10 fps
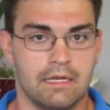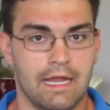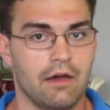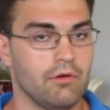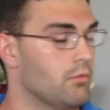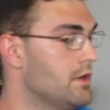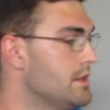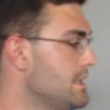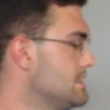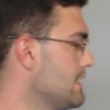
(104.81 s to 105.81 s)
Now, one
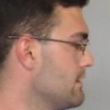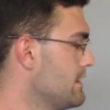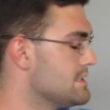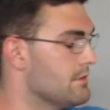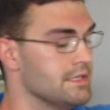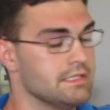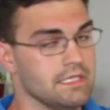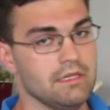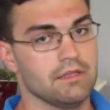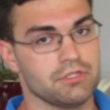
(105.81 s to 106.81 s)
of these areas that we
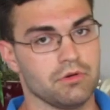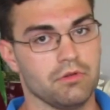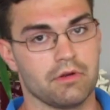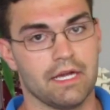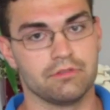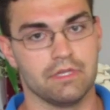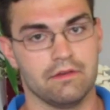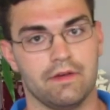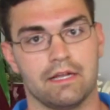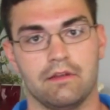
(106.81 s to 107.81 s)
see the shoulder actually
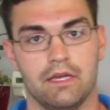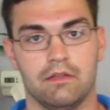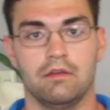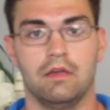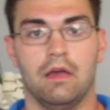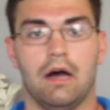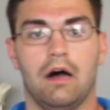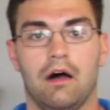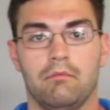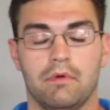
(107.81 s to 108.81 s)
affected in
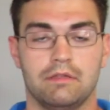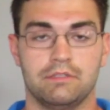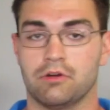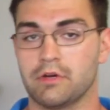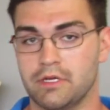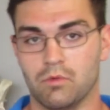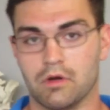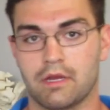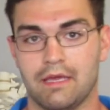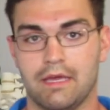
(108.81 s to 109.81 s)
during
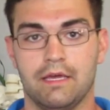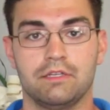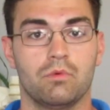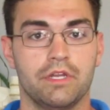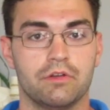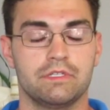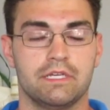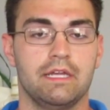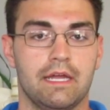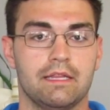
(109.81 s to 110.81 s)
work is when you're
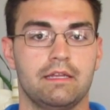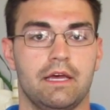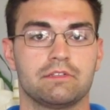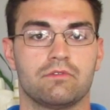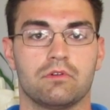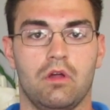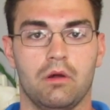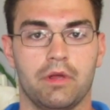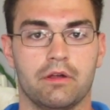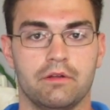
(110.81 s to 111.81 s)
sitting at the desk for a
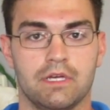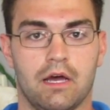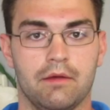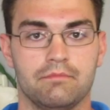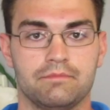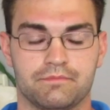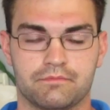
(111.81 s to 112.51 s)
long period of time.